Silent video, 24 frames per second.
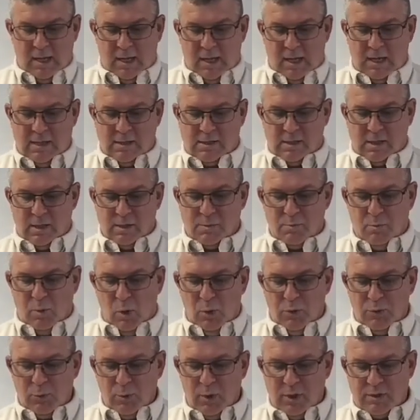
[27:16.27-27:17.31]
He says,
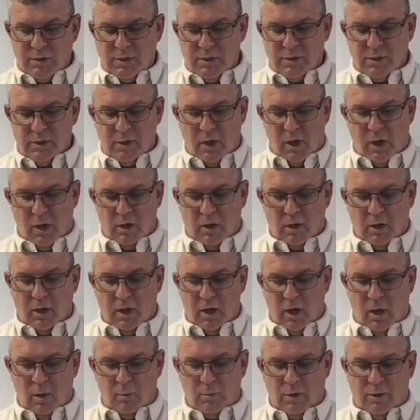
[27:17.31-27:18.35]
both riches and honor
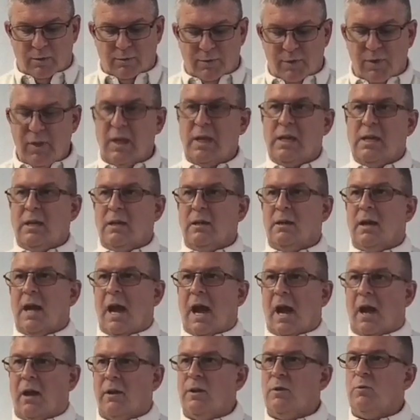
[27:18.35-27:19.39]
come of thee.
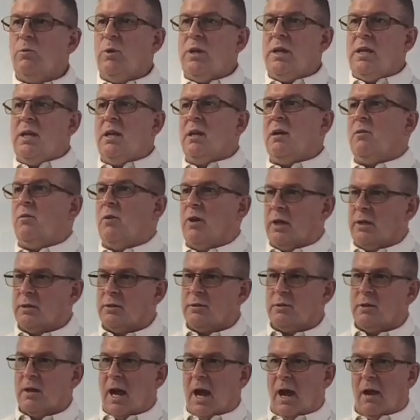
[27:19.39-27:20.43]
How did we get
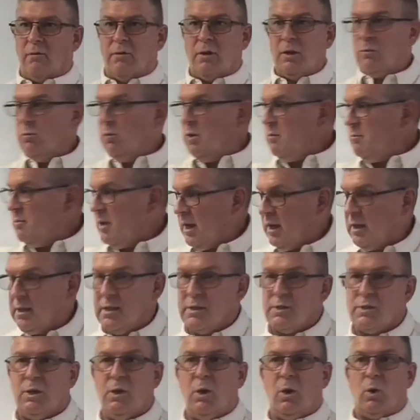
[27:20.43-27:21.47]
rich? How did we make
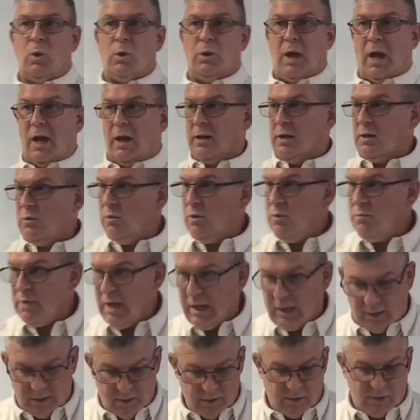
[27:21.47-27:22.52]
this gold? How did we
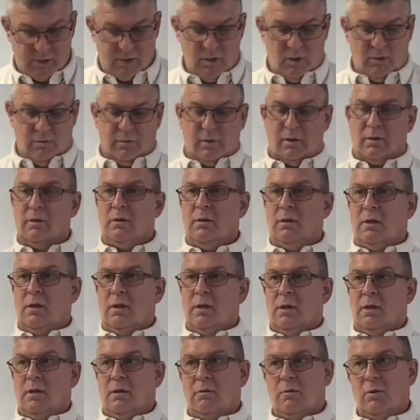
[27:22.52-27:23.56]
make this silver?
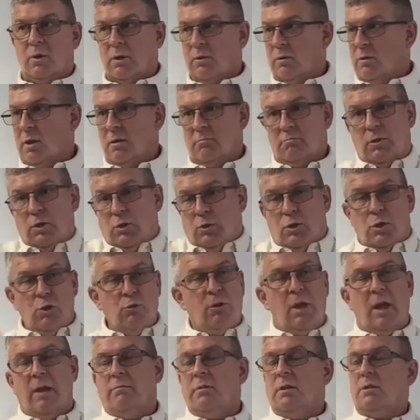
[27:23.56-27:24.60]
Well, you
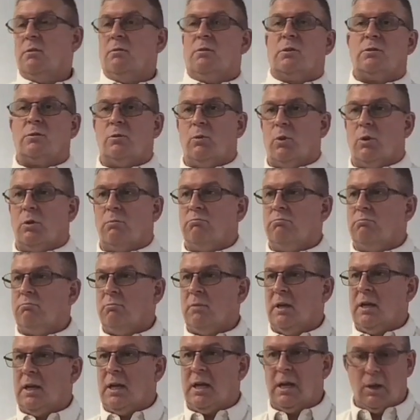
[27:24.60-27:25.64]
gave it to us, Lord.
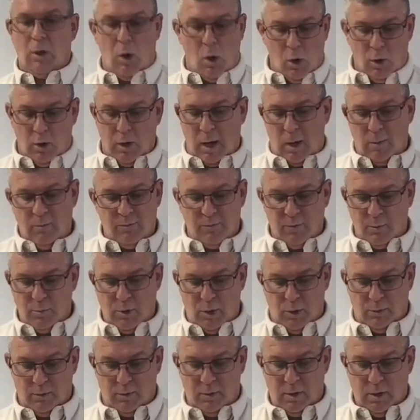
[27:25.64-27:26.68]
It all came from
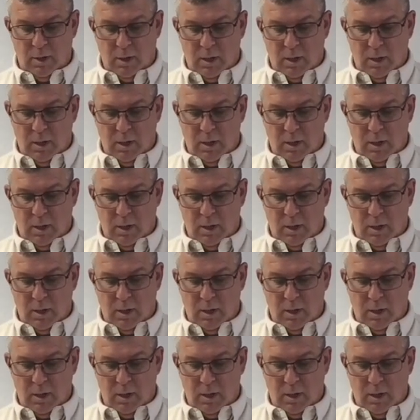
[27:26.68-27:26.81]
you.